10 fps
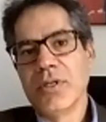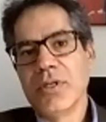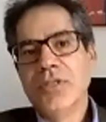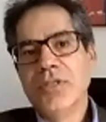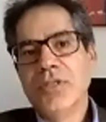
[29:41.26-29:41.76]

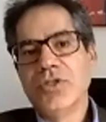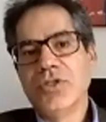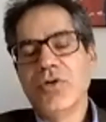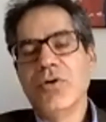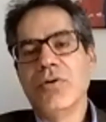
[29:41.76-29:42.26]
So
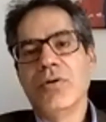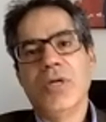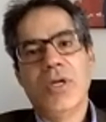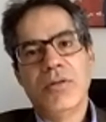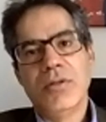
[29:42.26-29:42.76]

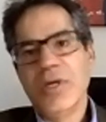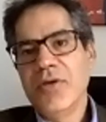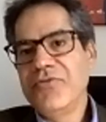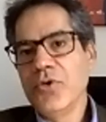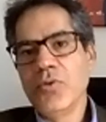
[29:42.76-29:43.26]
if
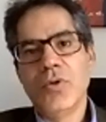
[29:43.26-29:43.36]
you